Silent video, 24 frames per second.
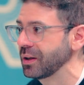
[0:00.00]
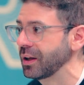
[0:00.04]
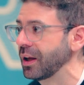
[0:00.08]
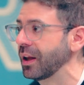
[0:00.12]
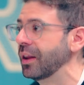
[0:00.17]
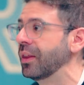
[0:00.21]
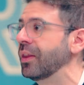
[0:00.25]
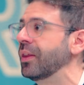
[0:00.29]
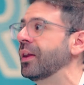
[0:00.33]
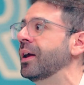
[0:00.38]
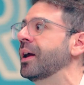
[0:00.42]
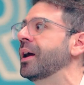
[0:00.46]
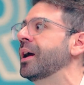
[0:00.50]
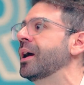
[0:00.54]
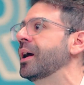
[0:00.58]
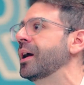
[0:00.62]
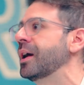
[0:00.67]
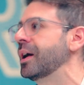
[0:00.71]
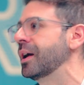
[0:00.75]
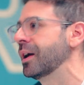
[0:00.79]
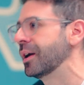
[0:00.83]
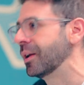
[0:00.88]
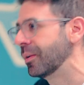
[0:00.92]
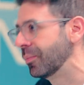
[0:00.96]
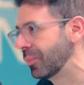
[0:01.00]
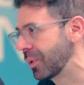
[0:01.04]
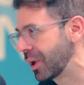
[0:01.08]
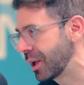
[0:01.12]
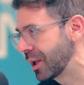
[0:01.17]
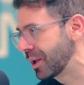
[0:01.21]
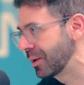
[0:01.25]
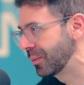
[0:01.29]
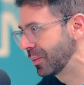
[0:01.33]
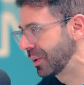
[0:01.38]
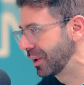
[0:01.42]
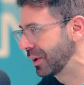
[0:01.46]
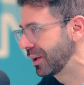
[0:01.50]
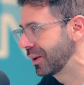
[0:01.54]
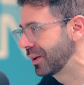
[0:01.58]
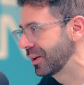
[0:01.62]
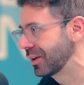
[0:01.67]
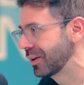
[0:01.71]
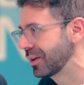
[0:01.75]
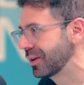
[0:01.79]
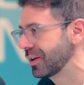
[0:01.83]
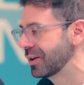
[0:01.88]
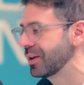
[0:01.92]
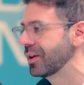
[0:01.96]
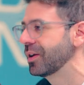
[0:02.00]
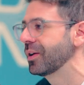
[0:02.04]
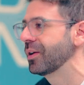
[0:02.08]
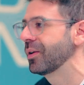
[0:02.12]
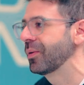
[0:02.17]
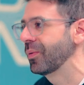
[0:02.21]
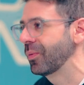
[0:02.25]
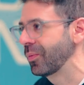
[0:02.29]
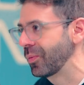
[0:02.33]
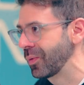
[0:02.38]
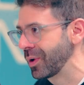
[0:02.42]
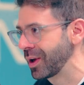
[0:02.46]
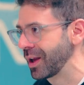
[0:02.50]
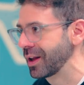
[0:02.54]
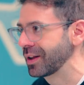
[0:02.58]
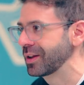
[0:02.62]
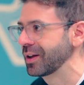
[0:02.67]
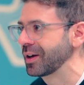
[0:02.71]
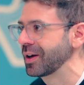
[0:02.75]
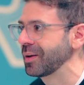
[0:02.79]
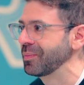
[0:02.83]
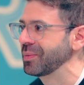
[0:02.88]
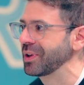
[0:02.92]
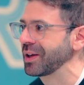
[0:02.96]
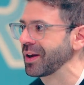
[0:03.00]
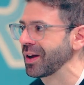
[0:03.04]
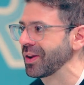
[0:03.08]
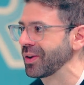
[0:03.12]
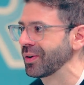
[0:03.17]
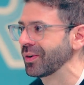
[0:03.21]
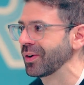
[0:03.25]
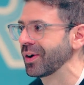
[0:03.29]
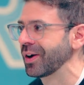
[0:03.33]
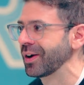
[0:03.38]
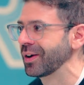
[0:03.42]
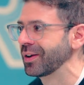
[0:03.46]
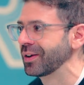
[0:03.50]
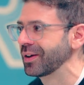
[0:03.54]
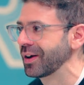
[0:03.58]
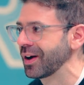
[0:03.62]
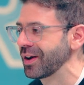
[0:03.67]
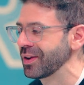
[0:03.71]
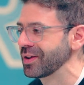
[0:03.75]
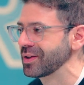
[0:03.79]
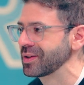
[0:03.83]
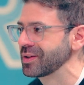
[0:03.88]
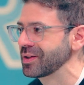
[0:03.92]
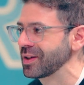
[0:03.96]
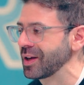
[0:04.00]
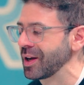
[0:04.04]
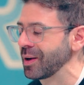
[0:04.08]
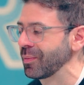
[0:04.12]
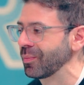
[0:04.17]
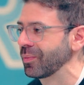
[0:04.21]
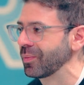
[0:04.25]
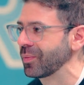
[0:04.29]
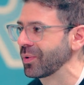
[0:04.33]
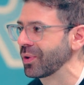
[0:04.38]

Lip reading: And then maybe we get to come together on the same